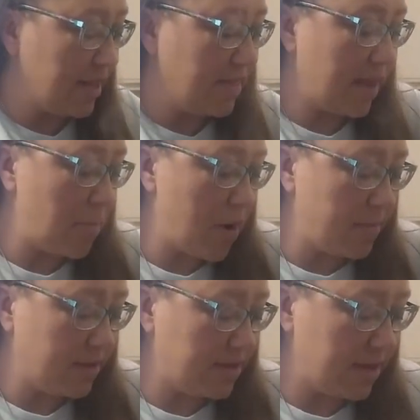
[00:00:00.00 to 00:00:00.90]
I think I
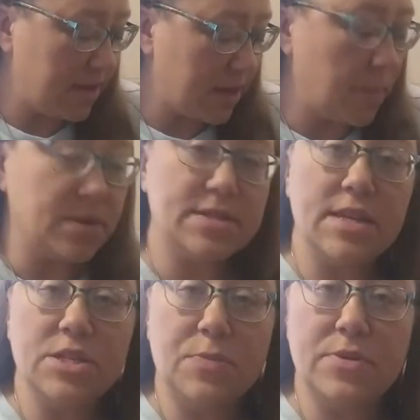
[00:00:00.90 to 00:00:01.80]
probably did a couple
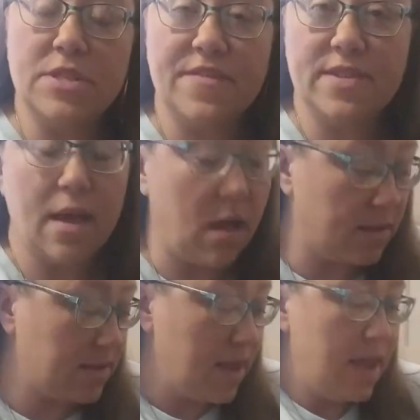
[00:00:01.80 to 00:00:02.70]
teaspoons of
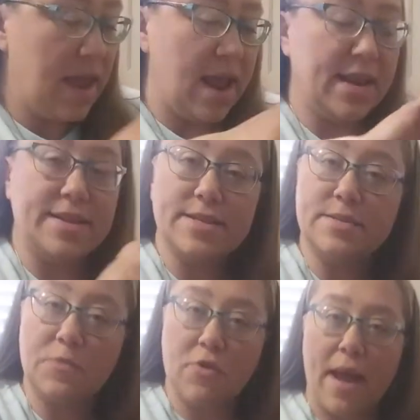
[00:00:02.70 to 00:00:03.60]
salt, and I did
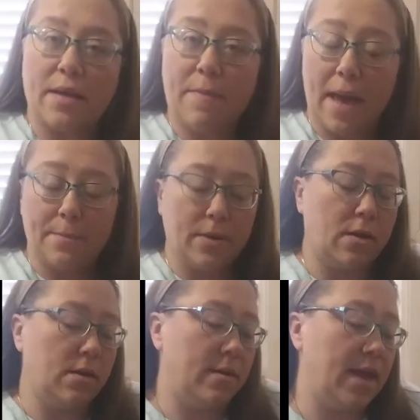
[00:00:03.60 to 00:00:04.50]
some cracked
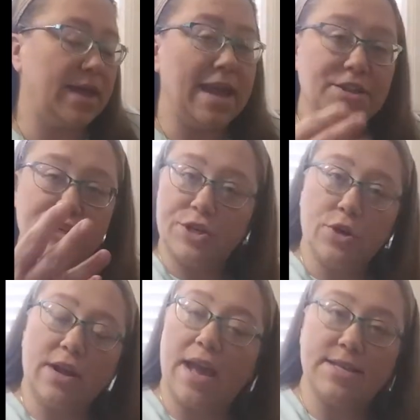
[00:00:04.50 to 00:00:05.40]
pepper, again to
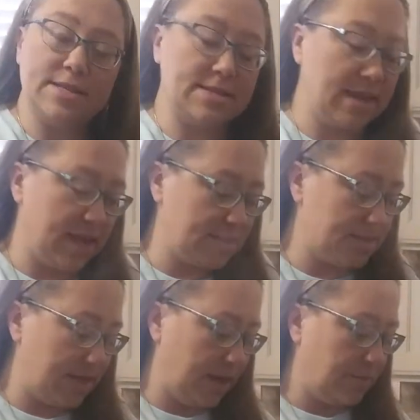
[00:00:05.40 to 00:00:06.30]
your guys'
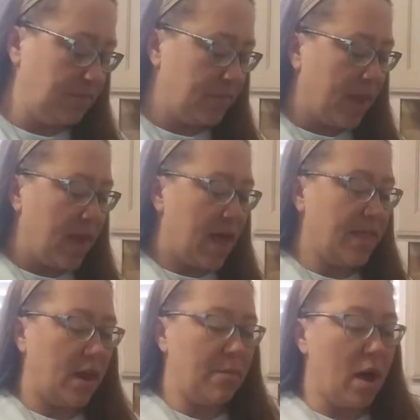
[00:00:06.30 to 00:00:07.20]
tasting.
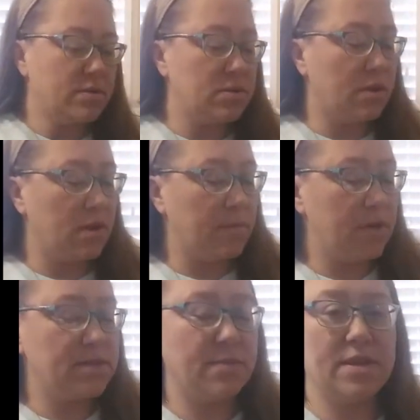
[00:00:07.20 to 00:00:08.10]
And then I'm also going to
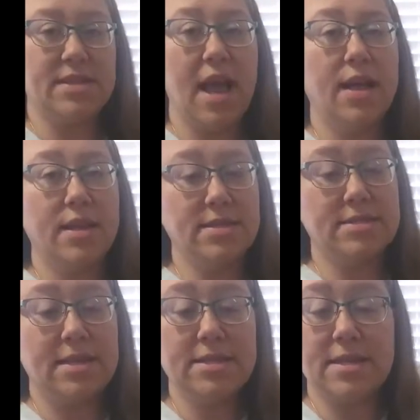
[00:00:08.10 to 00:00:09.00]
put some Italian
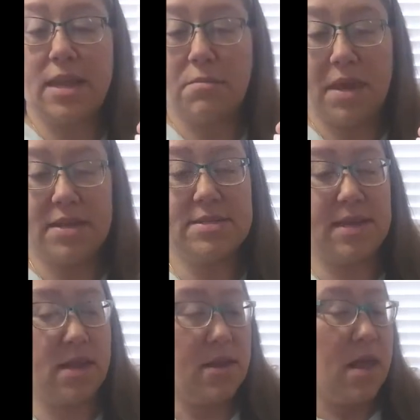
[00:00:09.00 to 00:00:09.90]
seasoning mix
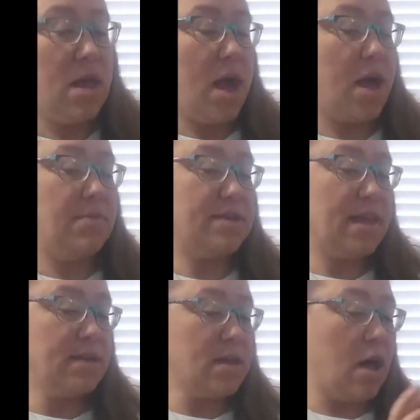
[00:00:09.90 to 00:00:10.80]
in. This
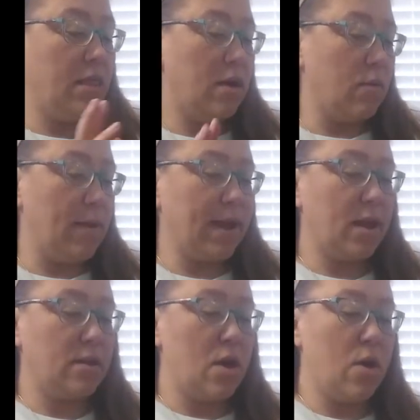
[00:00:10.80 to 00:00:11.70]
has all the
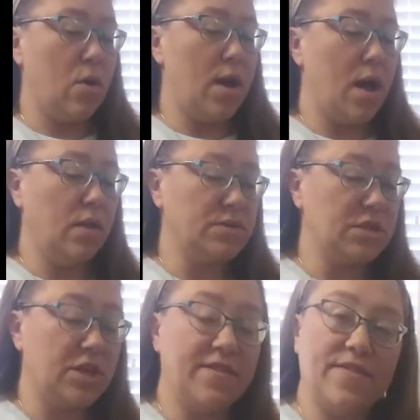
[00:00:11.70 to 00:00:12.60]
oregano, all those
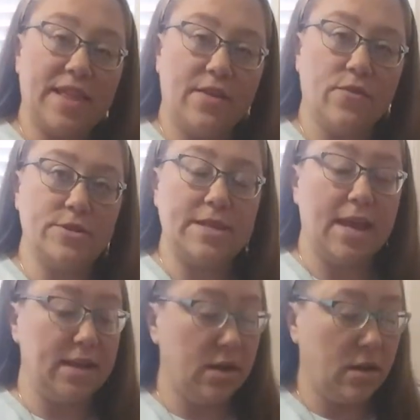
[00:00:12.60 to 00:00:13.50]
good flavors
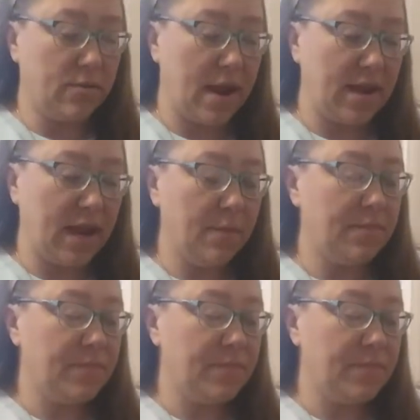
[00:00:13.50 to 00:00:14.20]
in it already.